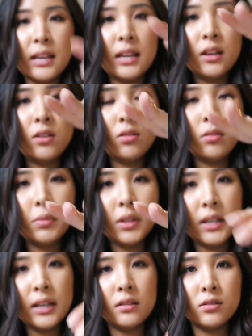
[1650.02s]
then
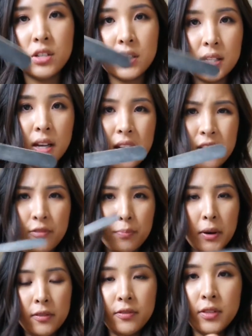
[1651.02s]
normally I'll just kind of
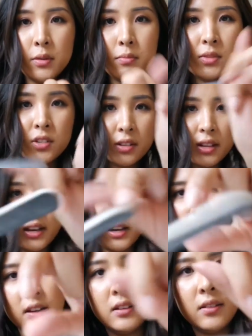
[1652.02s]
buff them so they're
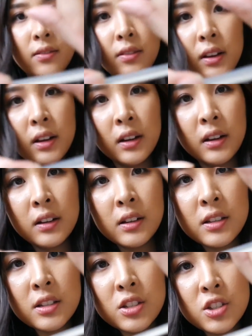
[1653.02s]
kind of
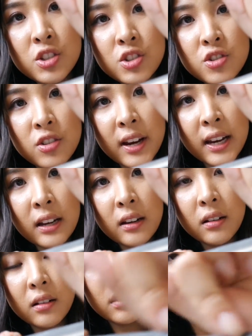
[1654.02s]
straight.